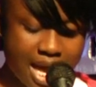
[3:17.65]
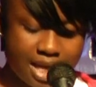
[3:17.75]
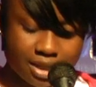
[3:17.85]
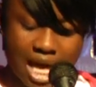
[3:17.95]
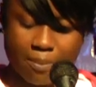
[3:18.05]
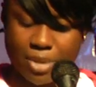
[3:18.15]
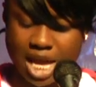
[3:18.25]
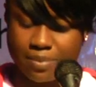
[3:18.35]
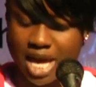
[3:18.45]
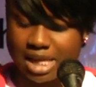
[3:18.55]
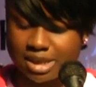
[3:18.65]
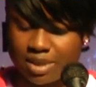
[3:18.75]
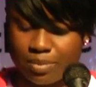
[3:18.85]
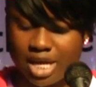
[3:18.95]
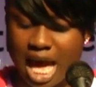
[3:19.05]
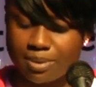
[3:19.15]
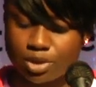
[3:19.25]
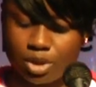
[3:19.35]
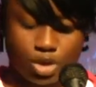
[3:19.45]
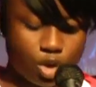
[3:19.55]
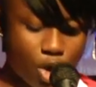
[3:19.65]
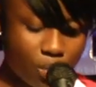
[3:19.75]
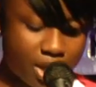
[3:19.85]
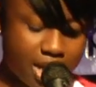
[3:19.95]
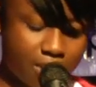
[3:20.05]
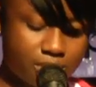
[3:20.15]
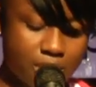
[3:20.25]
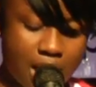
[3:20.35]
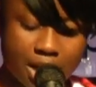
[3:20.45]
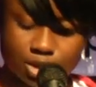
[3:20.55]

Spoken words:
and in that baby I see me, absolutely no one else.